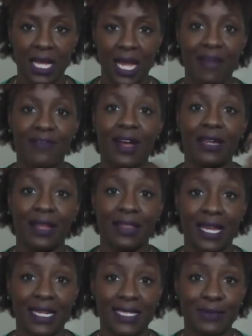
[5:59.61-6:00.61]
I found out
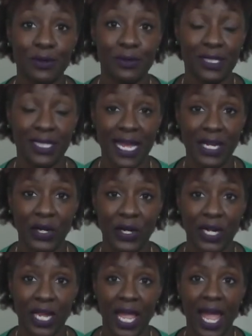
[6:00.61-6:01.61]
that he smoked
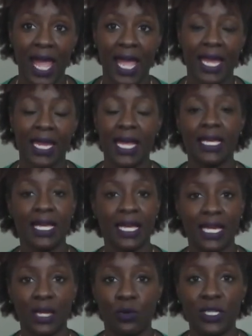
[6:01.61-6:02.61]
later. And
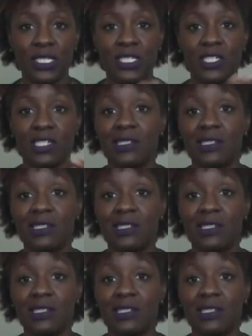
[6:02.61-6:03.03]
again, it wasn't just